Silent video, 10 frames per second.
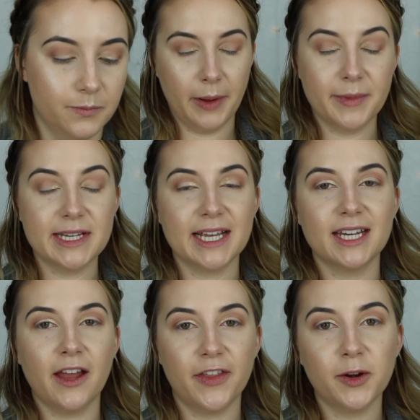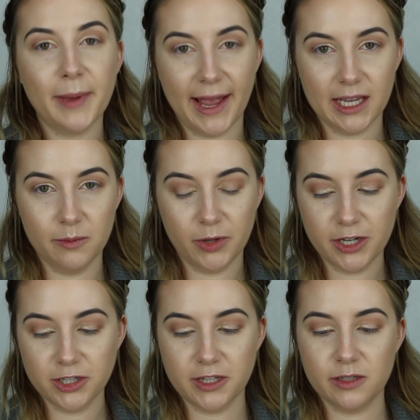I'm going to take another packing
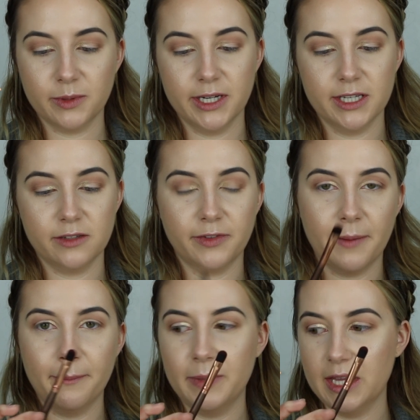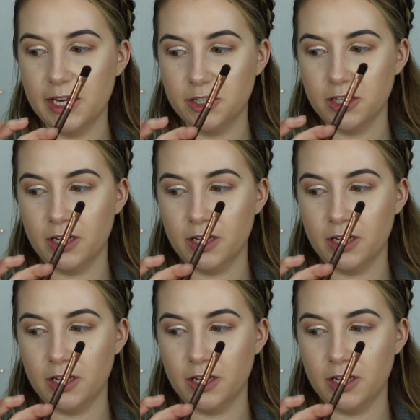brush. This one is from BH